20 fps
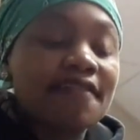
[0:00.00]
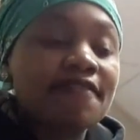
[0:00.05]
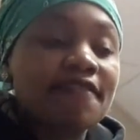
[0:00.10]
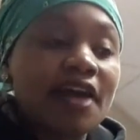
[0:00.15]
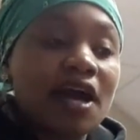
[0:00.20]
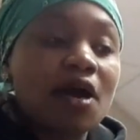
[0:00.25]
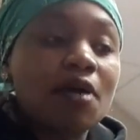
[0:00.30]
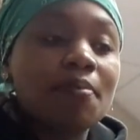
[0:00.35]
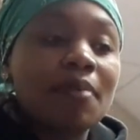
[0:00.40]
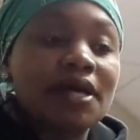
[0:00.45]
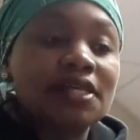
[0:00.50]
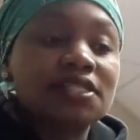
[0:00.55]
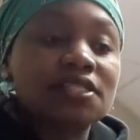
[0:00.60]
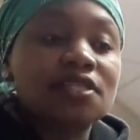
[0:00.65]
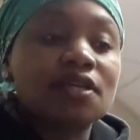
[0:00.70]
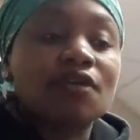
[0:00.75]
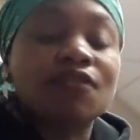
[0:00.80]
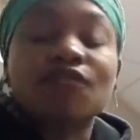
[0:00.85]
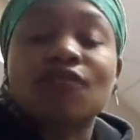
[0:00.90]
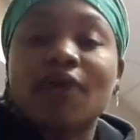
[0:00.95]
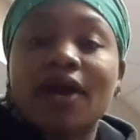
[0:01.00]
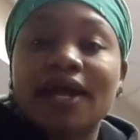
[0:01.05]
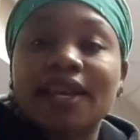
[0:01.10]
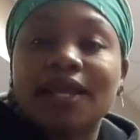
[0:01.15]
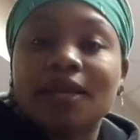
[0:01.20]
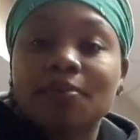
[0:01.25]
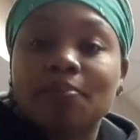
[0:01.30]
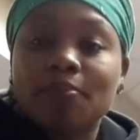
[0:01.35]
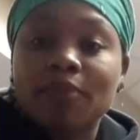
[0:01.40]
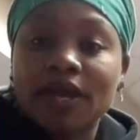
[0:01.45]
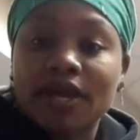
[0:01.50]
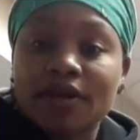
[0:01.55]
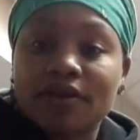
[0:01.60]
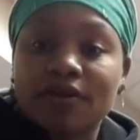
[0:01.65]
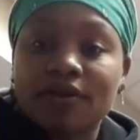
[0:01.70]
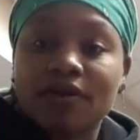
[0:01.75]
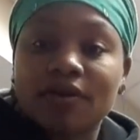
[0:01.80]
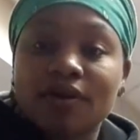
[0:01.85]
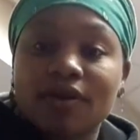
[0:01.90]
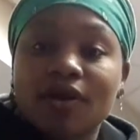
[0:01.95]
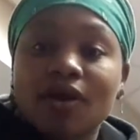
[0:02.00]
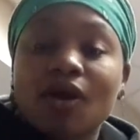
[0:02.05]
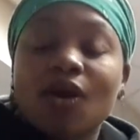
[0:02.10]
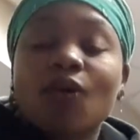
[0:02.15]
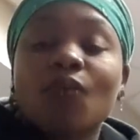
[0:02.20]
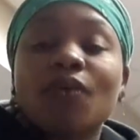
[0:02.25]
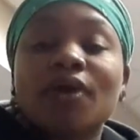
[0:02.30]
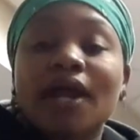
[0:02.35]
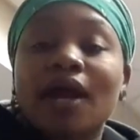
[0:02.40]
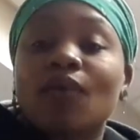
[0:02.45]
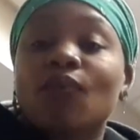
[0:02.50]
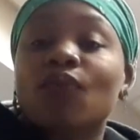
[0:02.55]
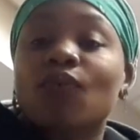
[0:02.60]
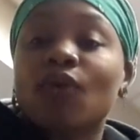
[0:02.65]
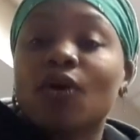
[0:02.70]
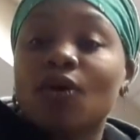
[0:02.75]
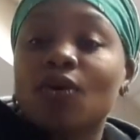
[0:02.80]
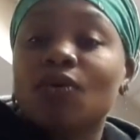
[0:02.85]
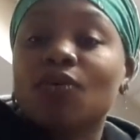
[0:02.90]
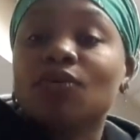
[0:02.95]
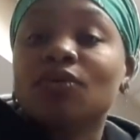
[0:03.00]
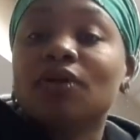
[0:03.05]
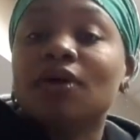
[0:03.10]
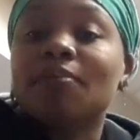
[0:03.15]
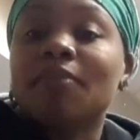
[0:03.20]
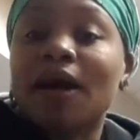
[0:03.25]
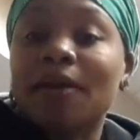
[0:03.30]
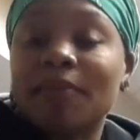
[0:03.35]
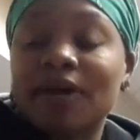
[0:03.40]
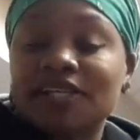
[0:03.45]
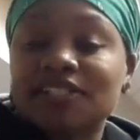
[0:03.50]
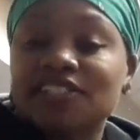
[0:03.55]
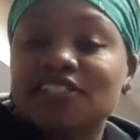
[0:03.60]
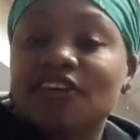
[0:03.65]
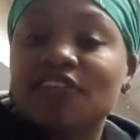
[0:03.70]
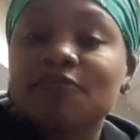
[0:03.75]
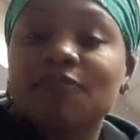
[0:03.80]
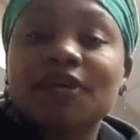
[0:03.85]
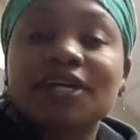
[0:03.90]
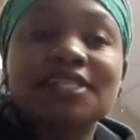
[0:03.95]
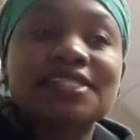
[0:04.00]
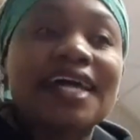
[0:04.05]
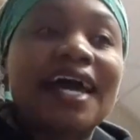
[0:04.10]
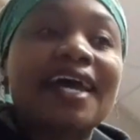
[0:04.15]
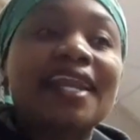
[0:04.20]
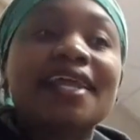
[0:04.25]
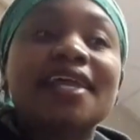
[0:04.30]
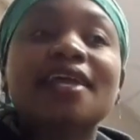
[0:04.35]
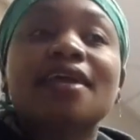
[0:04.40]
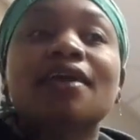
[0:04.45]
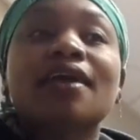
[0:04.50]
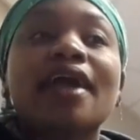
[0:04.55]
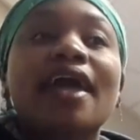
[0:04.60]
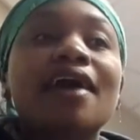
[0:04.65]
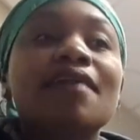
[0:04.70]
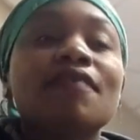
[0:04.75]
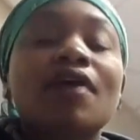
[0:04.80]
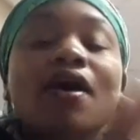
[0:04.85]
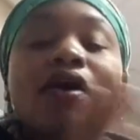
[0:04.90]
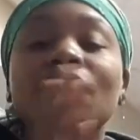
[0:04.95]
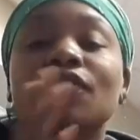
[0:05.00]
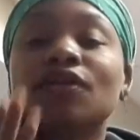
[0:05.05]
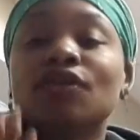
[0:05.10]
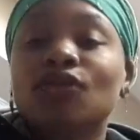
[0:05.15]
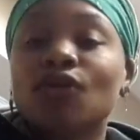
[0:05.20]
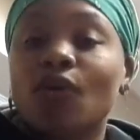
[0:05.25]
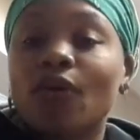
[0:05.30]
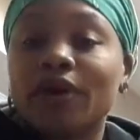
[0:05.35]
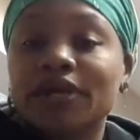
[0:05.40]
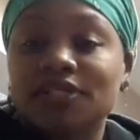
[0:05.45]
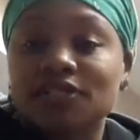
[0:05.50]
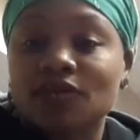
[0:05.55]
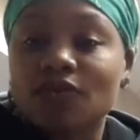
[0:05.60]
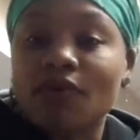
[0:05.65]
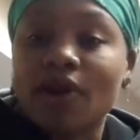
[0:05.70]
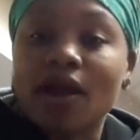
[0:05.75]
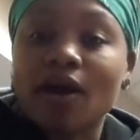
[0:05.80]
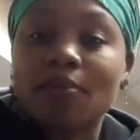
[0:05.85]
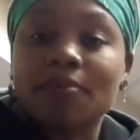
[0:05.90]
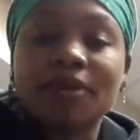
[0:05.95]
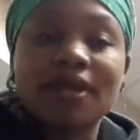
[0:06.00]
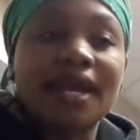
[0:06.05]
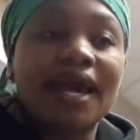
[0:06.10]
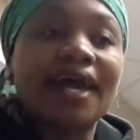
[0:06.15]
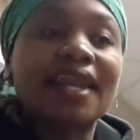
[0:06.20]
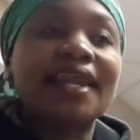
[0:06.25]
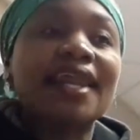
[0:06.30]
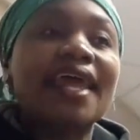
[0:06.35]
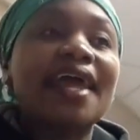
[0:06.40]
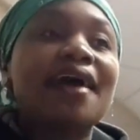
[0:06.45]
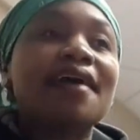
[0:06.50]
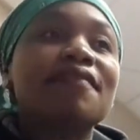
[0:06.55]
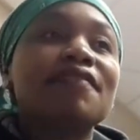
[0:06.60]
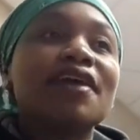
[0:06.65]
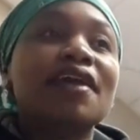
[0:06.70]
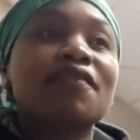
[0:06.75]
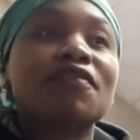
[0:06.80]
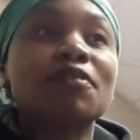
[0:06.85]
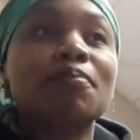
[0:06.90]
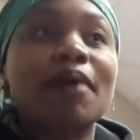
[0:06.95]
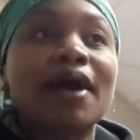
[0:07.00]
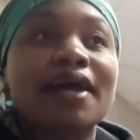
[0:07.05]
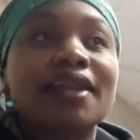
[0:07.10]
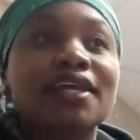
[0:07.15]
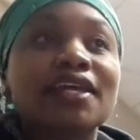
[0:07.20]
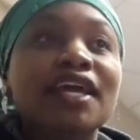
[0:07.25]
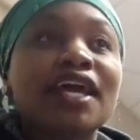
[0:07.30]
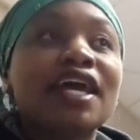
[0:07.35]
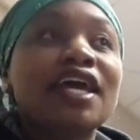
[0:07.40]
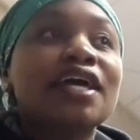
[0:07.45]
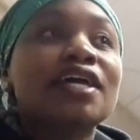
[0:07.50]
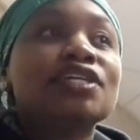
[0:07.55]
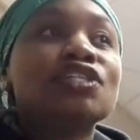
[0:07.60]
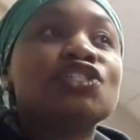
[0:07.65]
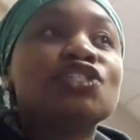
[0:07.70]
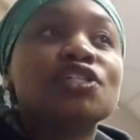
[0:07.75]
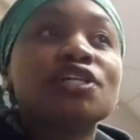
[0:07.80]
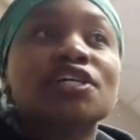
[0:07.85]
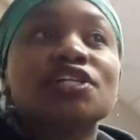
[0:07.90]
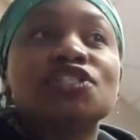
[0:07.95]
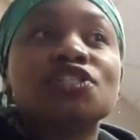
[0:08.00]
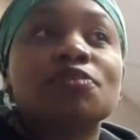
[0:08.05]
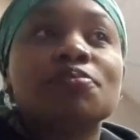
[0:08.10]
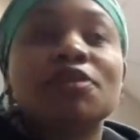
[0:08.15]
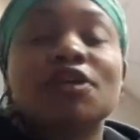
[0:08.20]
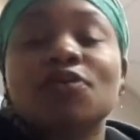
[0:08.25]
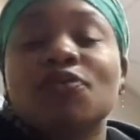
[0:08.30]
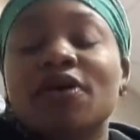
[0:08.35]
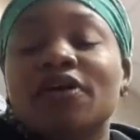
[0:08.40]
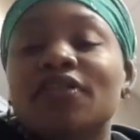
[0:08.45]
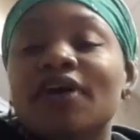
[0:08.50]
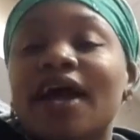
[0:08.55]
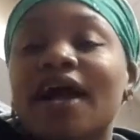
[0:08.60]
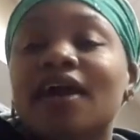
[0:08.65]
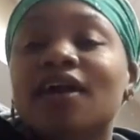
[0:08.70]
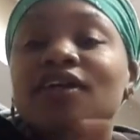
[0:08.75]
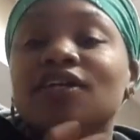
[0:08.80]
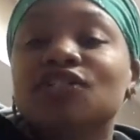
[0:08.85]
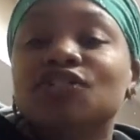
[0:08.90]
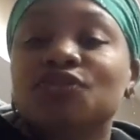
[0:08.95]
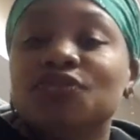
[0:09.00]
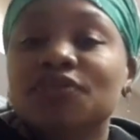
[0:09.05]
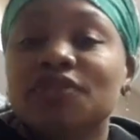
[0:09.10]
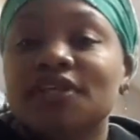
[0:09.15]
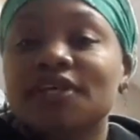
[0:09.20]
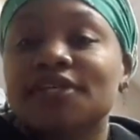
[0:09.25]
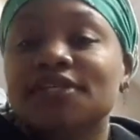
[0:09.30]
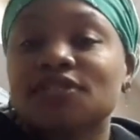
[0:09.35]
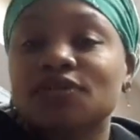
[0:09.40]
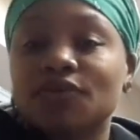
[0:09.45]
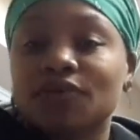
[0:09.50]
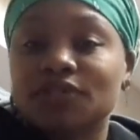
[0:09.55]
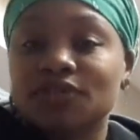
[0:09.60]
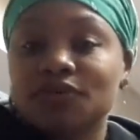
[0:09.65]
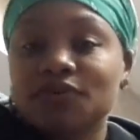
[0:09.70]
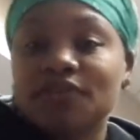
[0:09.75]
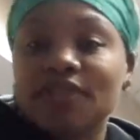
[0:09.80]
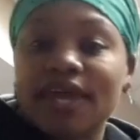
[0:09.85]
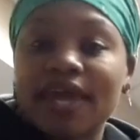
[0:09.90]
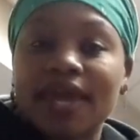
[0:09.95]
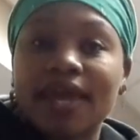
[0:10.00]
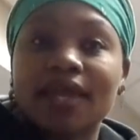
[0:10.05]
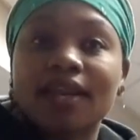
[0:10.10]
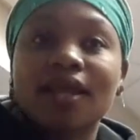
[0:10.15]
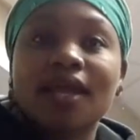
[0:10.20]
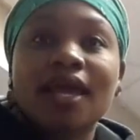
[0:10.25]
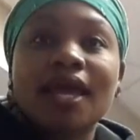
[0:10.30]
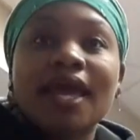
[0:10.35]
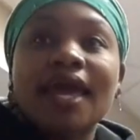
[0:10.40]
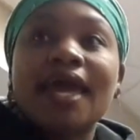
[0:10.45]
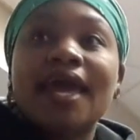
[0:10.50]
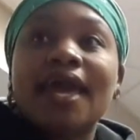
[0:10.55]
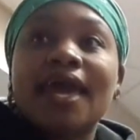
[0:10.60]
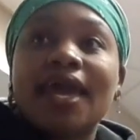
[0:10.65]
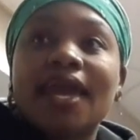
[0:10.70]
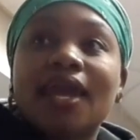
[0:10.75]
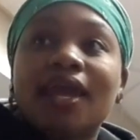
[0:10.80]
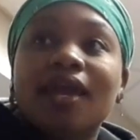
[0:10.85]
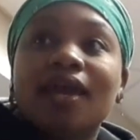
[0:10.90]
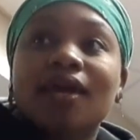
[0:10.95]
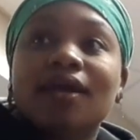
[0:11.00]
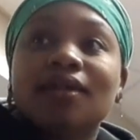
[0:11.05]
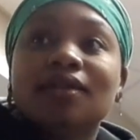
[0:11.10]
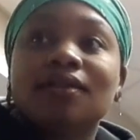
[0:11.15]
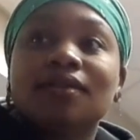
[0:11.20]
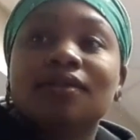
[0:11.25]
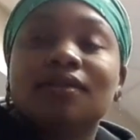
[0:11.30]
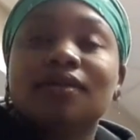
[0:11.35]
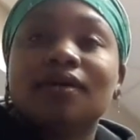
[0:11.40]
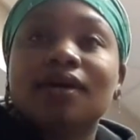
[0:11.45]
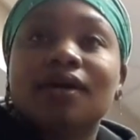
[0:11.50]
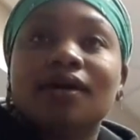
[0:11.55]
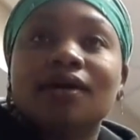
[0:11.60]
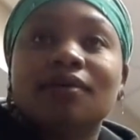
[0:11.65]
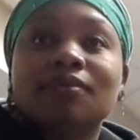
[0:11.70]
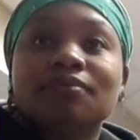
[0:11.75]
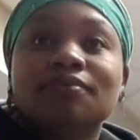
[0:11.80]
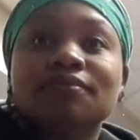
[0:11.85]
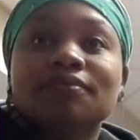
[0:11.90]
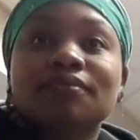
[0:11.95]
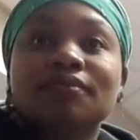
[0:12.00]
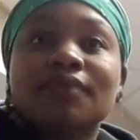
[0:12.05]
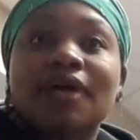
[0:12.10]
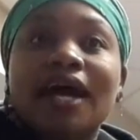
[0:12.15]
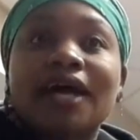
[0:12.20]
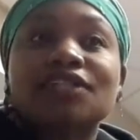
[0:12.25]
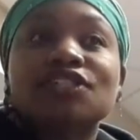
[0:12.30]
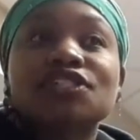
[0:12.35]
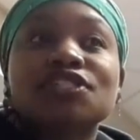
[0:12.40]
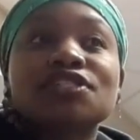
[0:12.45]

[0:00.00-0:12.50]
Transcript: I found myself riding better when I rode by myself because I didn't have all the noise around me. I didn't have everybody judging me whether I could do this or do that. And I